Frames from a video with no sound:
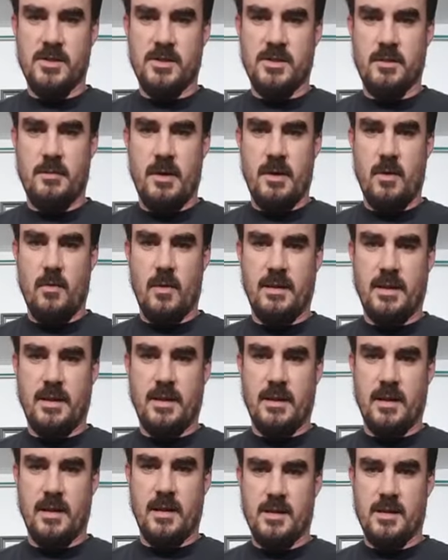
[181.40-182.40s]
system here. What
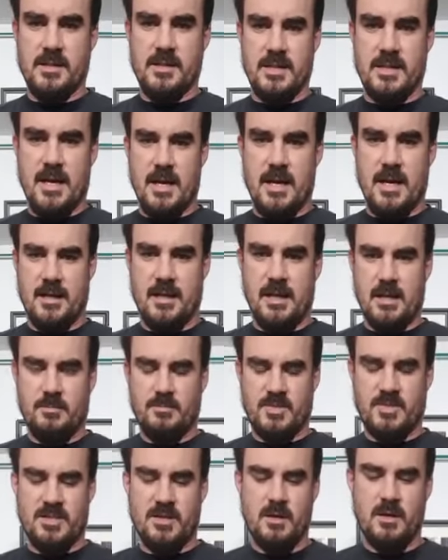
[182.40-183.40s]
that does is that
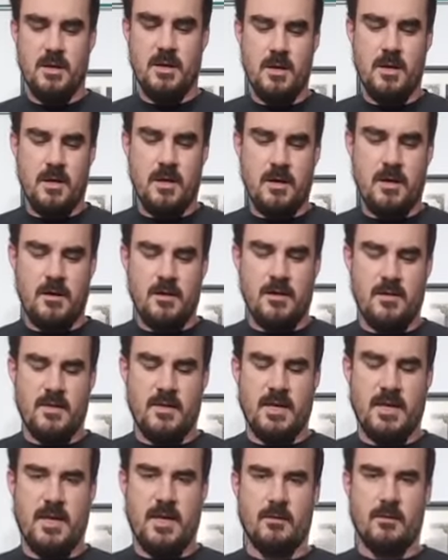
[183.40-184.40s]
keeps
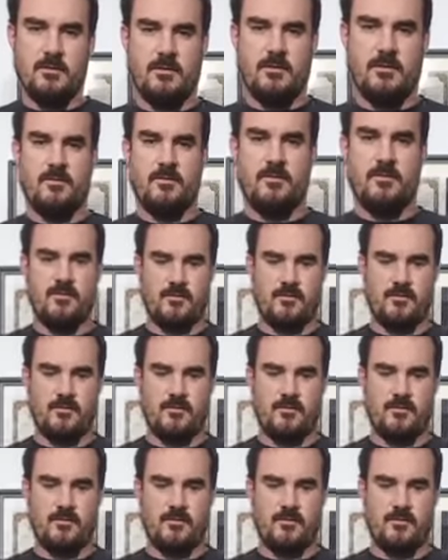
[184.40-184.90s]
the kilt from